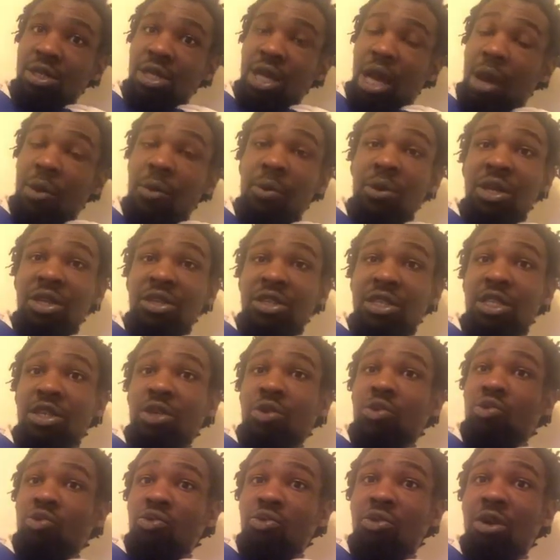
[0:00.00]
I want to see
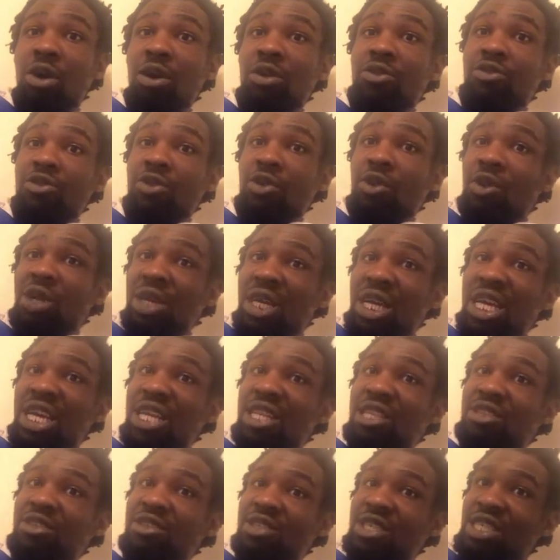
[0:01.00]
who else going to
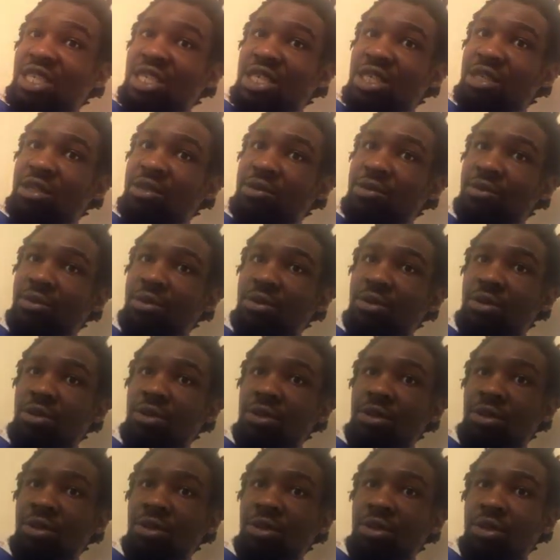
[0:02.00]
get deceived.
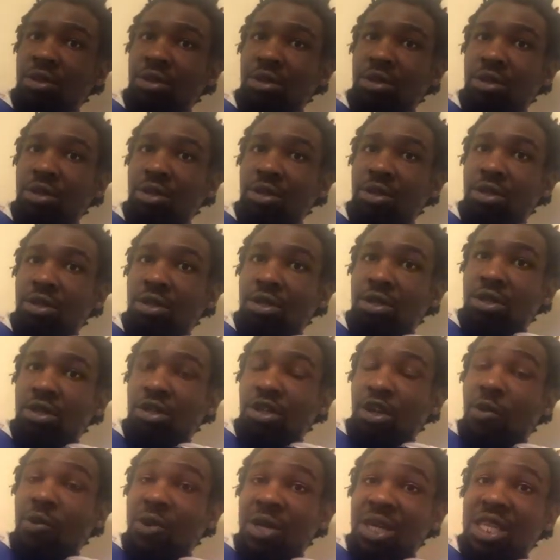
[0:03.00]

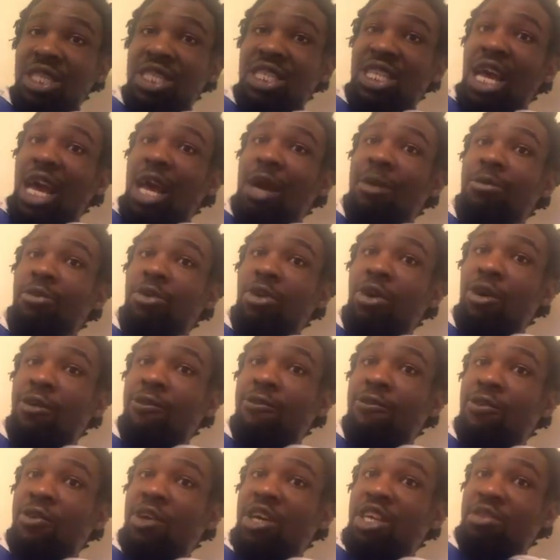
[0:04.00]
When the time comes
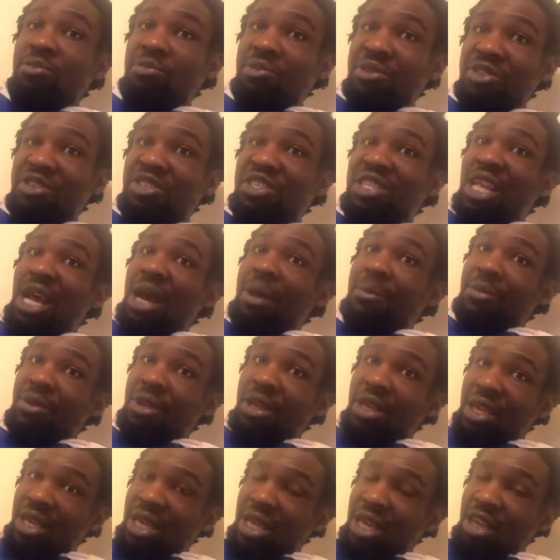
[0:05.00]
for it to be stopped
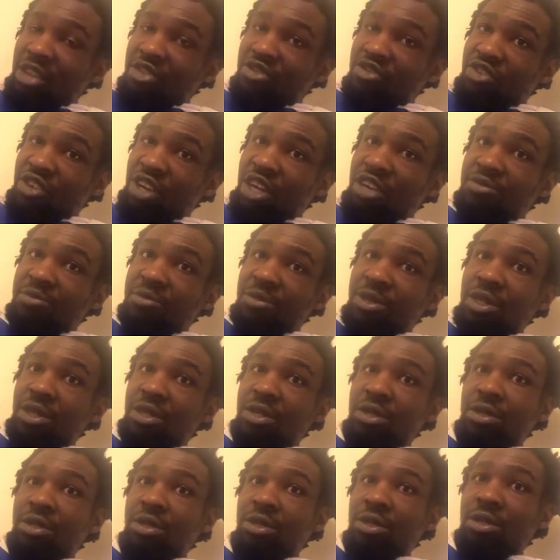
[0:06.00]
and get judgment,
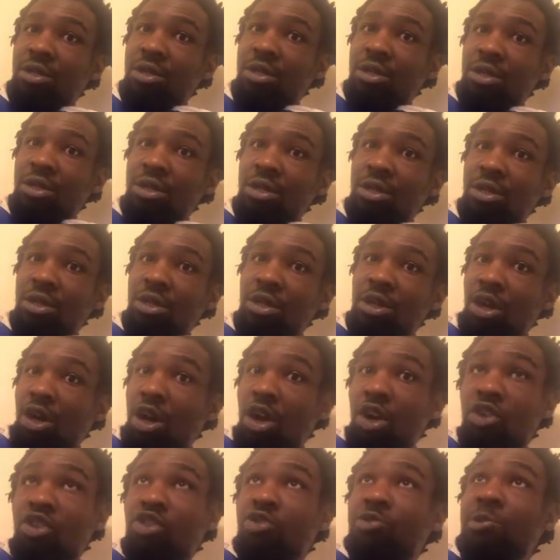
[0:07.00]

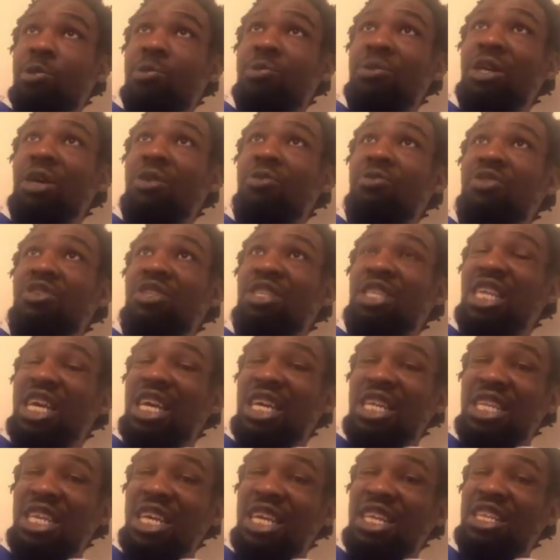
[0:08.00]
all those people that
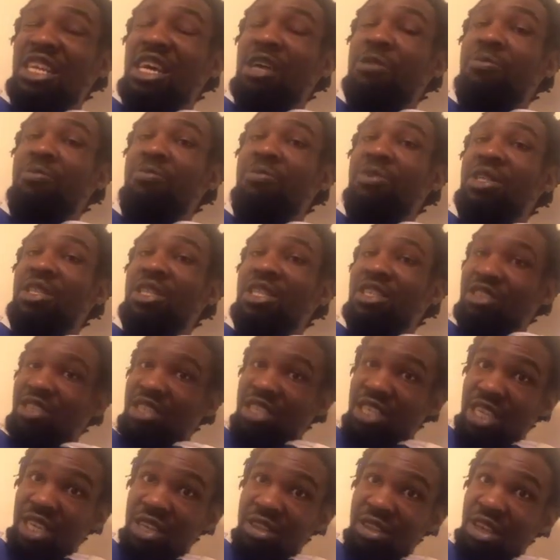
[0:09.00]
they be
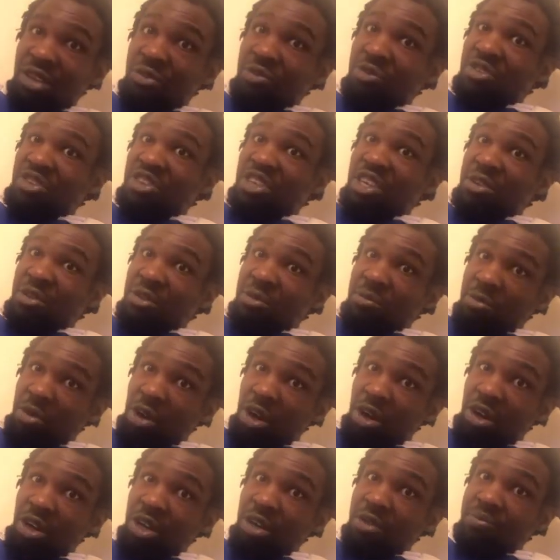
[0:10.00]
deceived and receive the
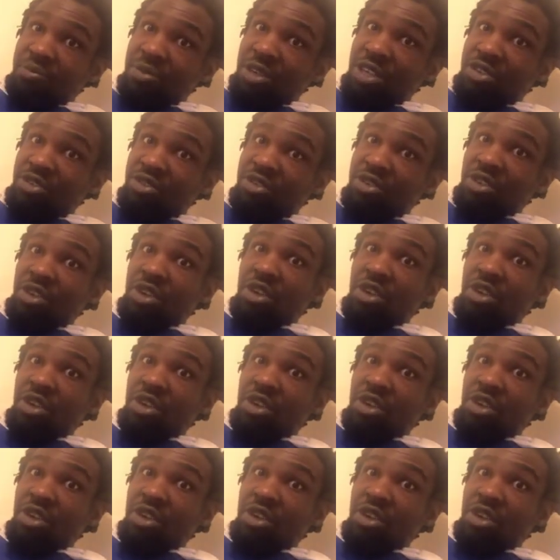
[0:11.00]
mark of the beast